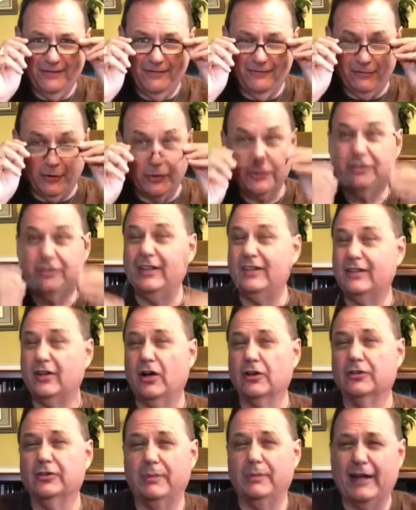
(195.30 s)
First, he
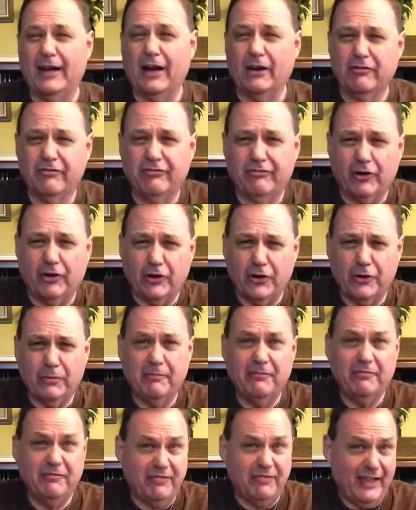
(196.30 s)
talks about our
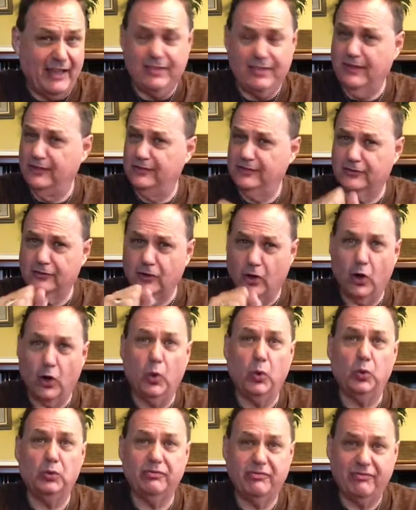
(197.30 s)
firm faith. He says,
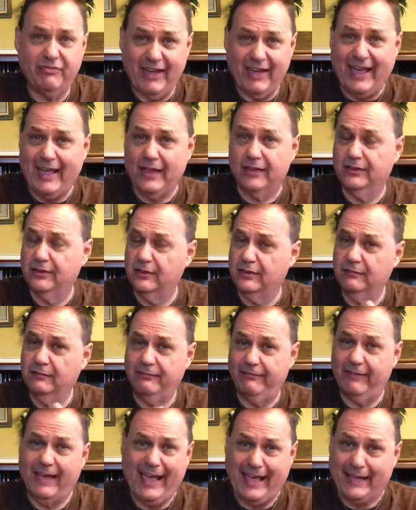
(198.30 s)
hold fast,
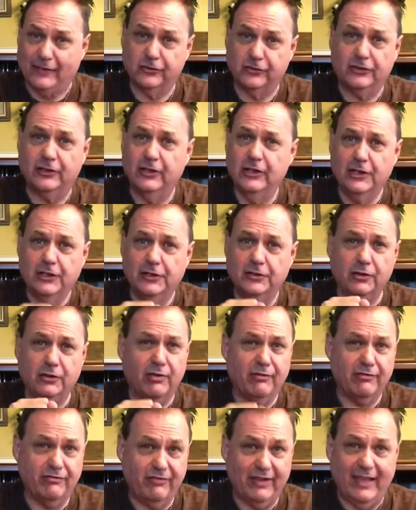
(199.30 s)
fast to
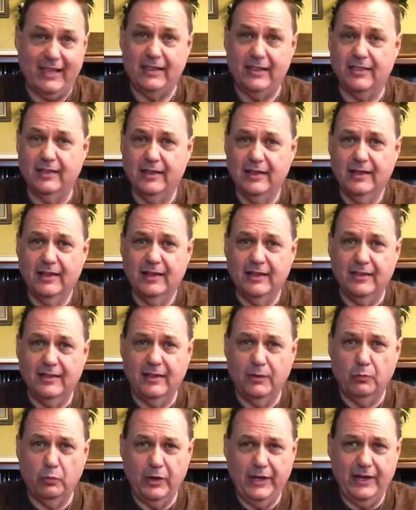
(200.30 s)
the faith
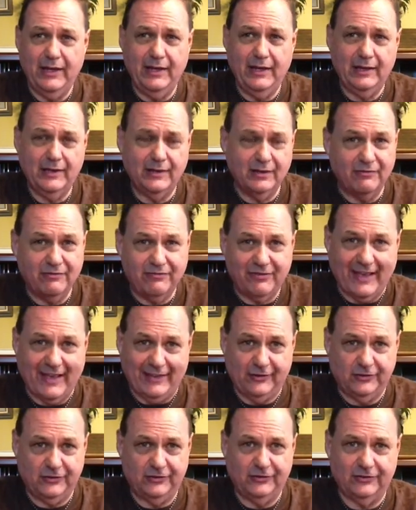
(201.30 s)
that we
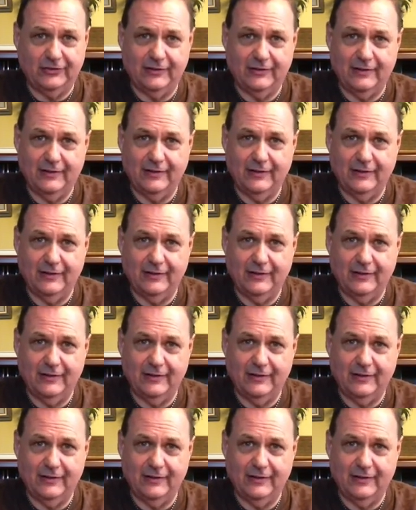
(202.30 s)
confess.